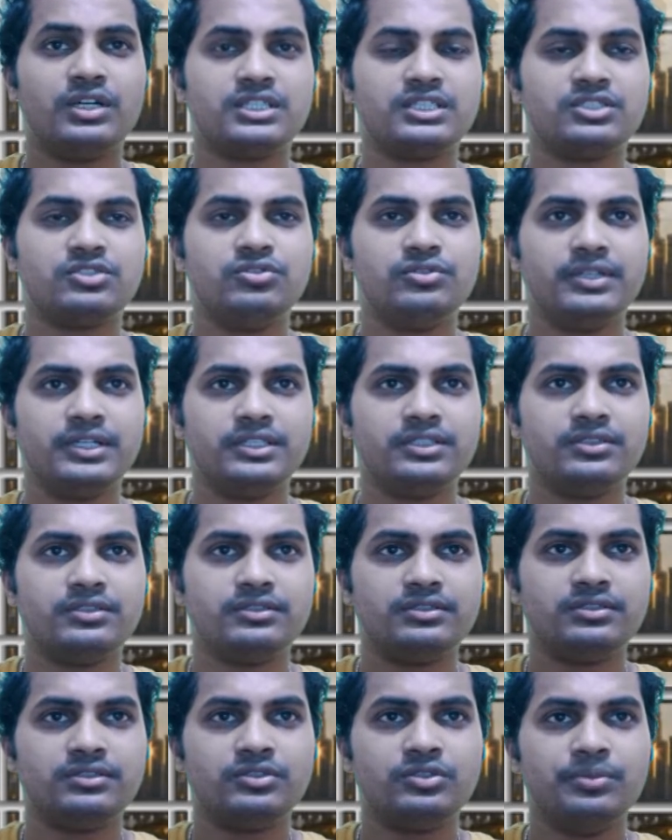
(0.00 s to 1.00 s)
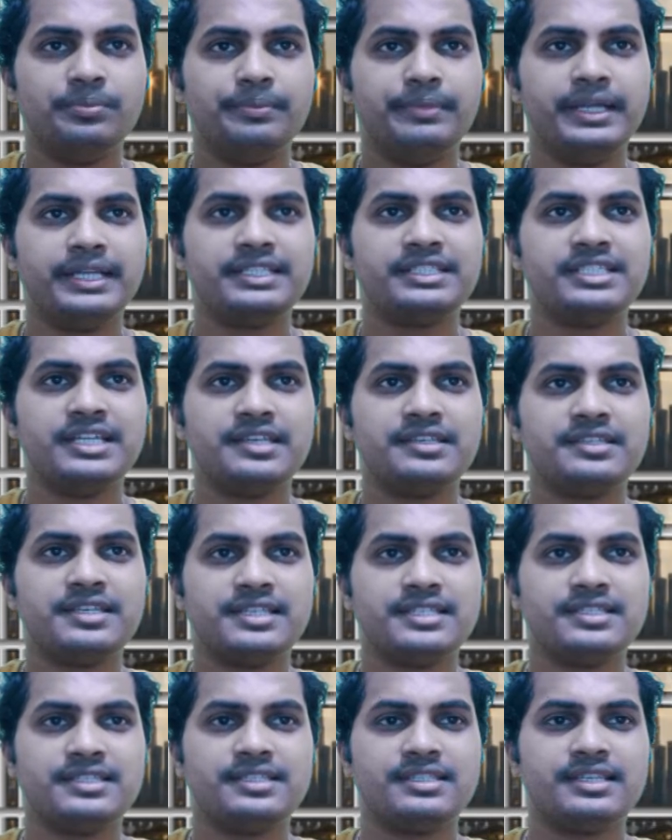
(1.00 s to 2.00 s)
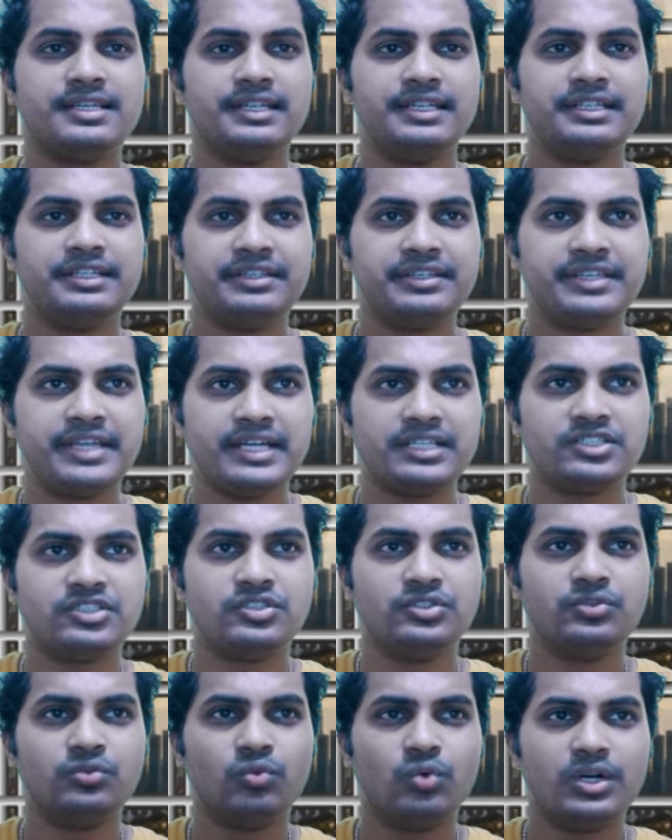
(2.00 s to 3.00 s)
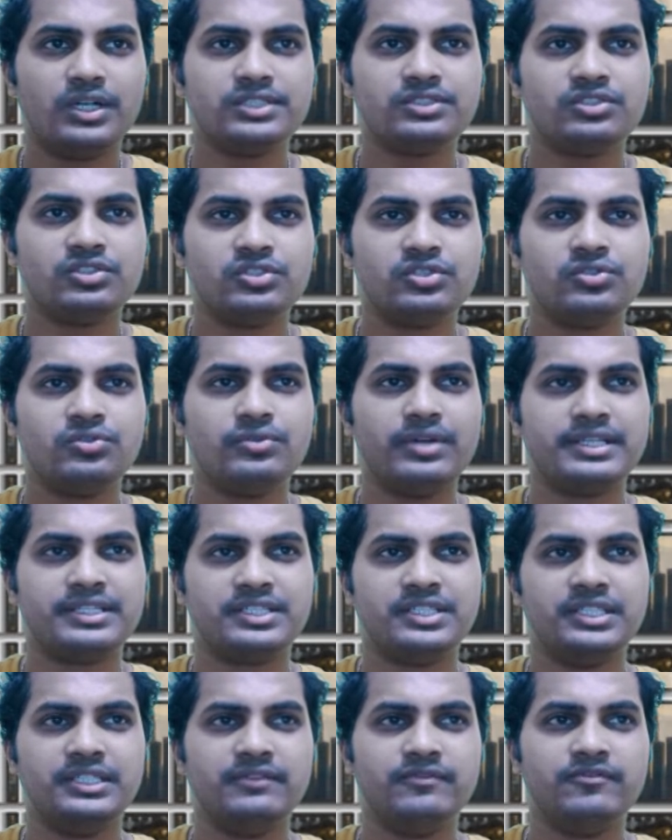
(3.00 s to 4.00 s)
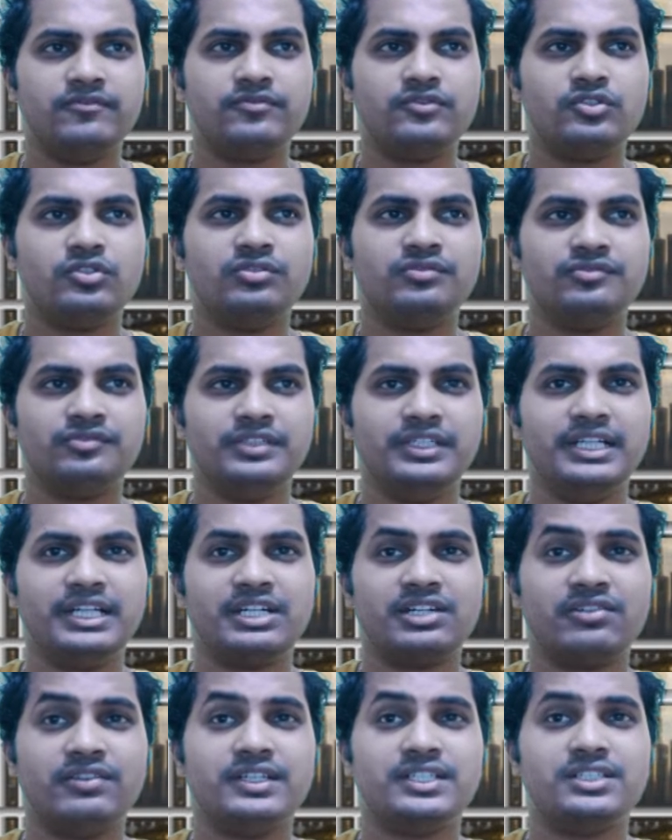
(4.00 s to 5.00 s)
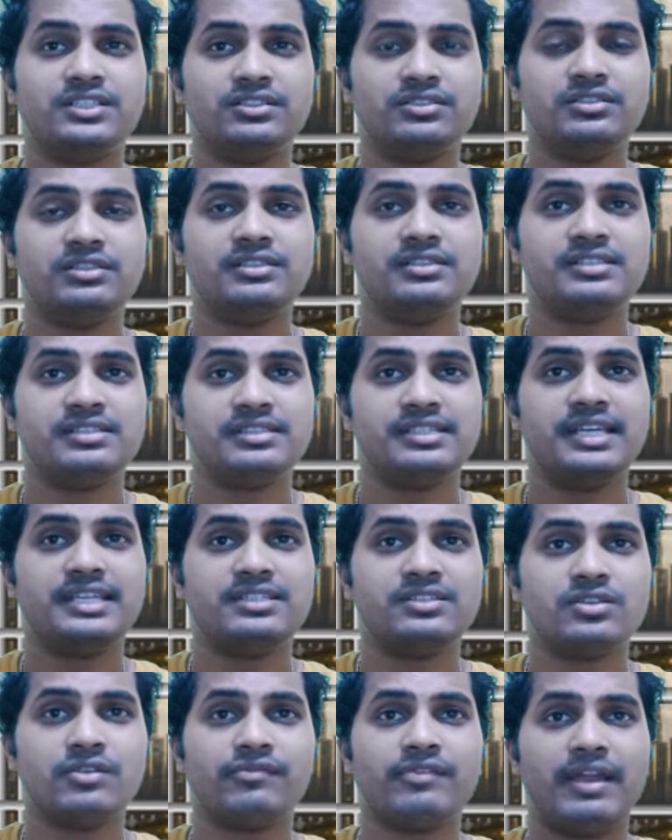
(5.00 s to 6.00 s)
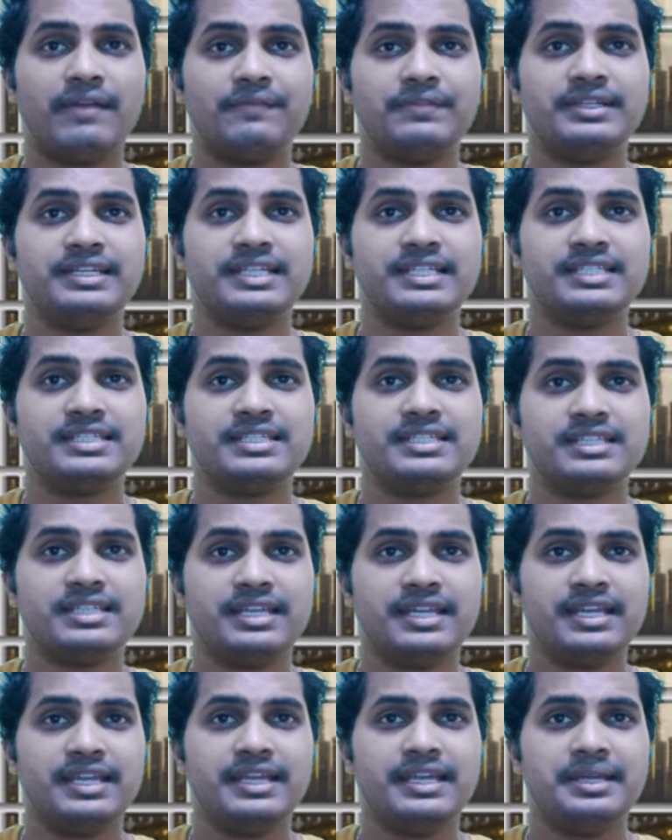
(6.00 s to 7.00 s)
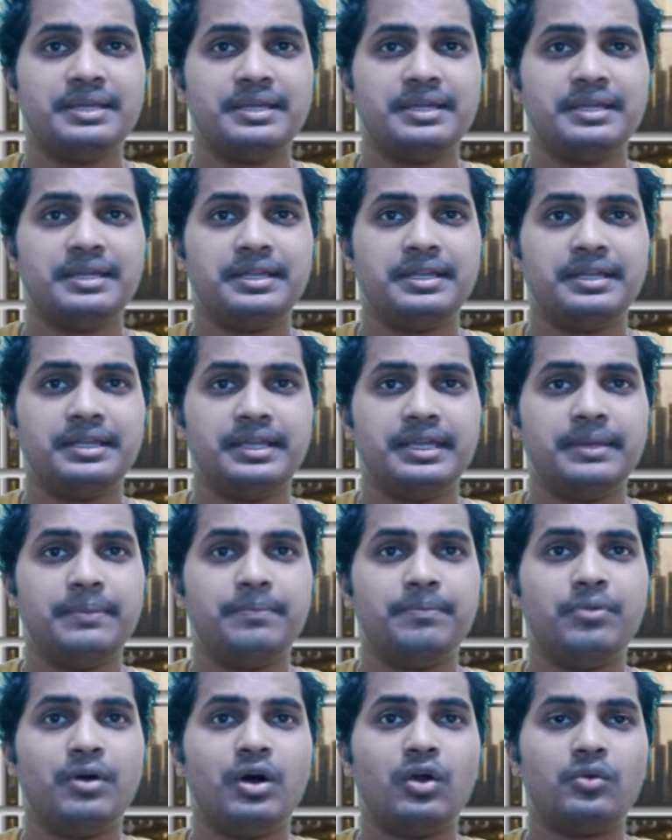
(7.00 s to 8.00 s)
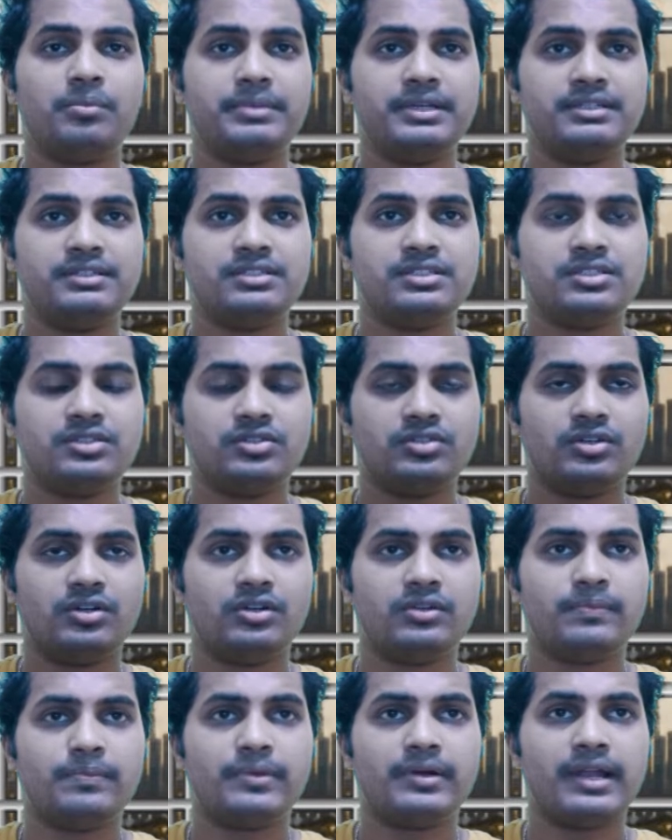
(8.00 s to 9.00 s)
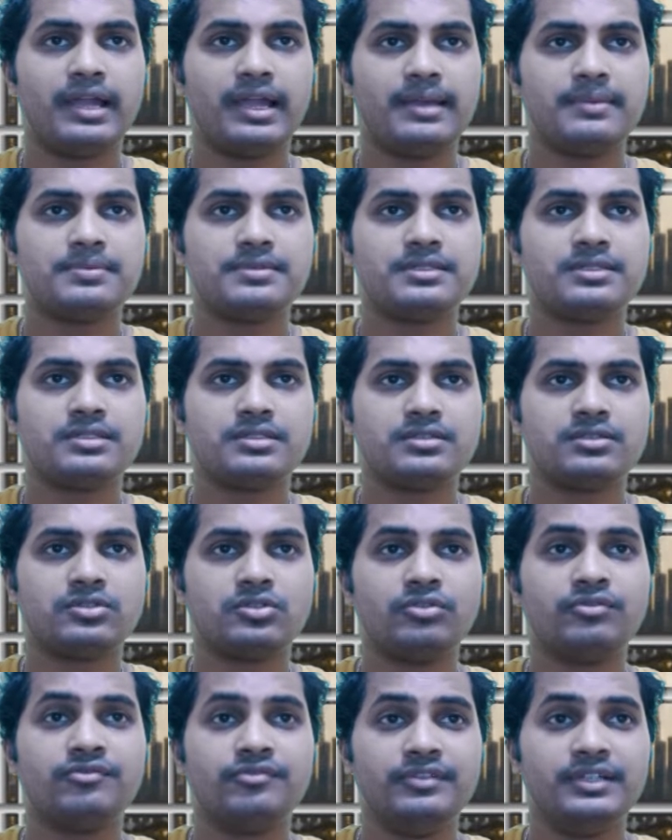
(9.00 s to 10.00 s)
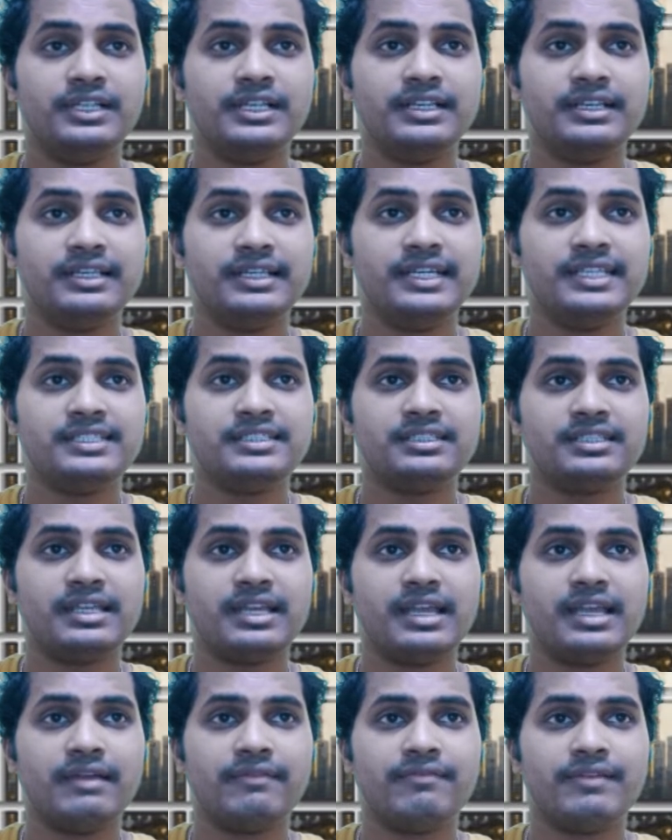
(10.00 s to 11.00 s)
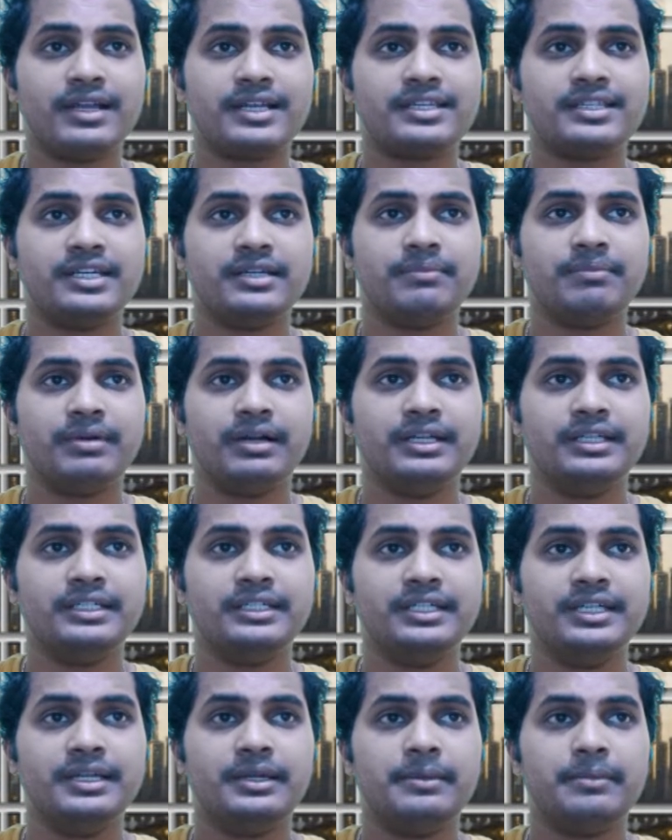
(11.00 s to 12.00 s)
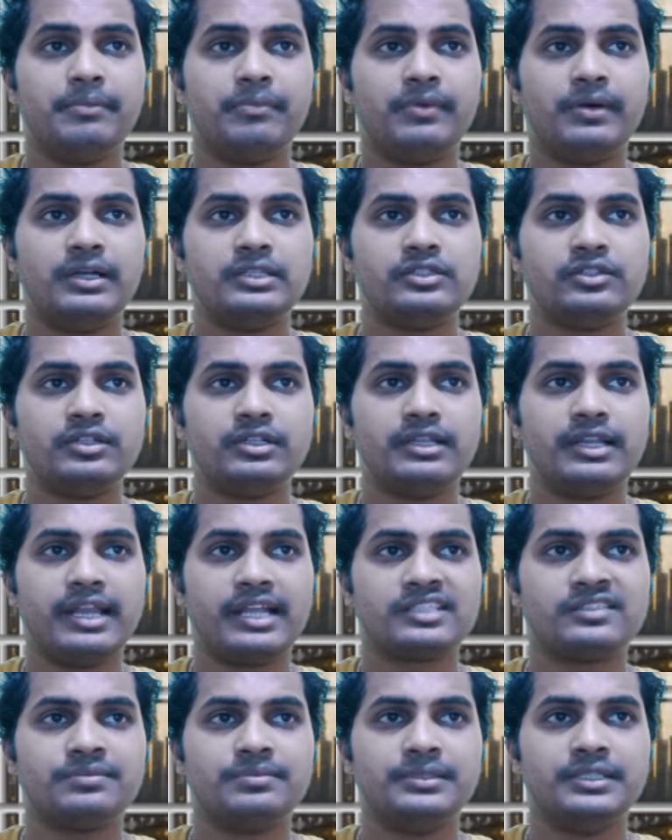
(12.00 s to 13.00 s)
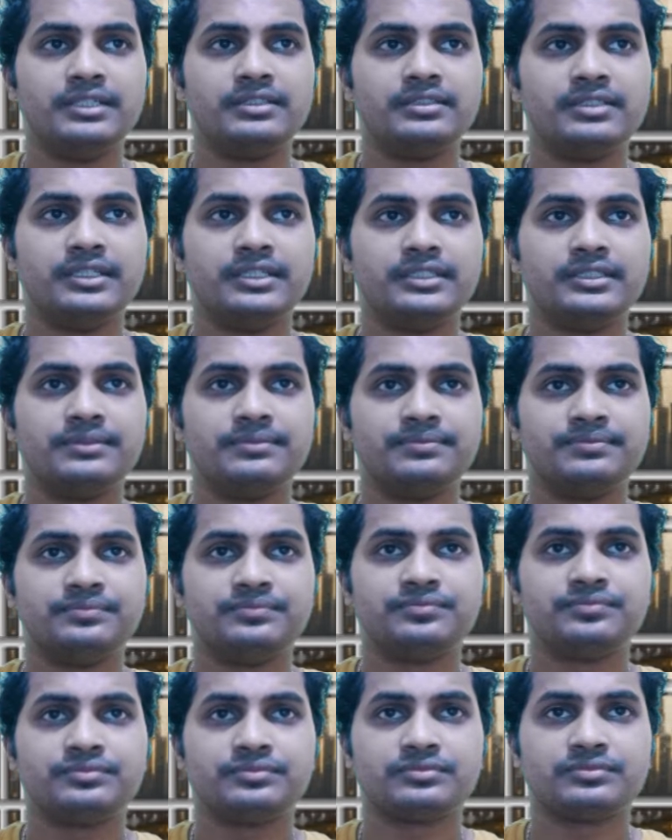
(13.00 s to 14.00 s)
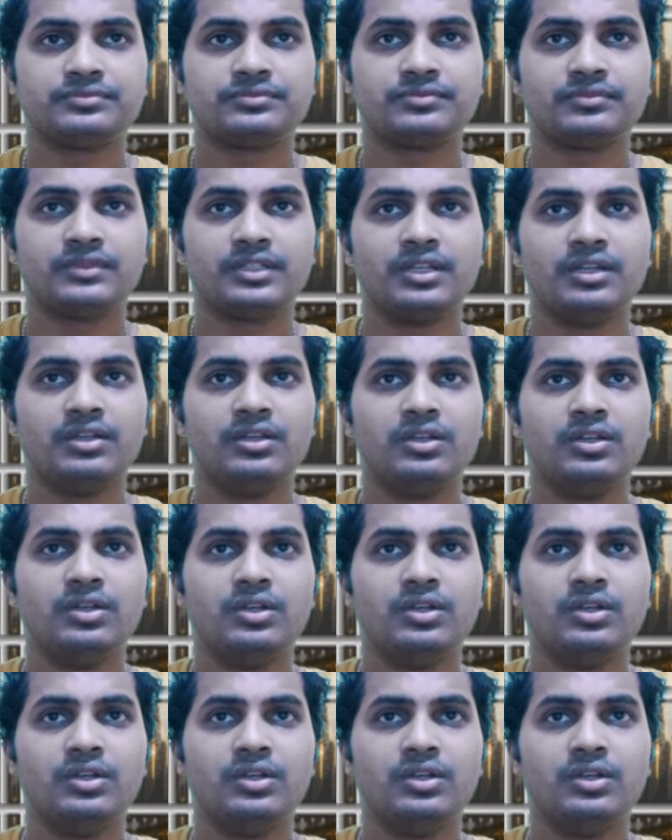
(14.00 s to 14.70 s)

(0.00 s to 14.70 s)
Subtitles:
and you will work together to make changes that you want to achieve, to feel a greater sense of happiness, empowerment, or perhaps to feel less affected by particular experiences.